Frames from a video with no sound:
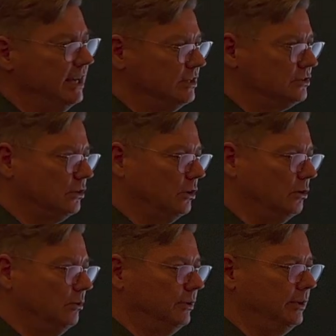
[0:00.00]

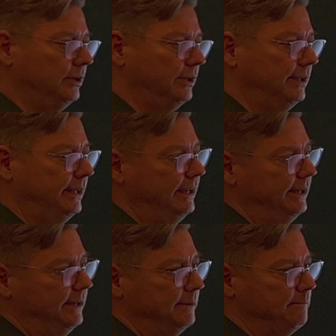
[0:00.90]
So
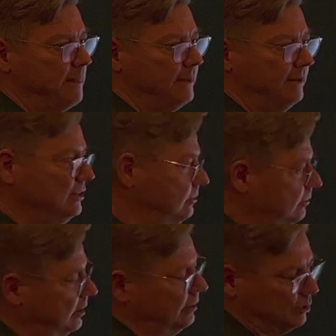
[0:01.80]
um, in,
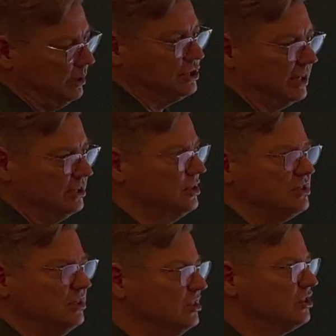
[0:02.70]
uh, quick check is
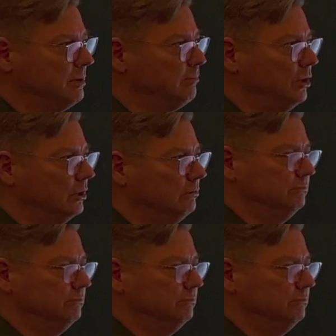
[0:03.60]
just the instrument part.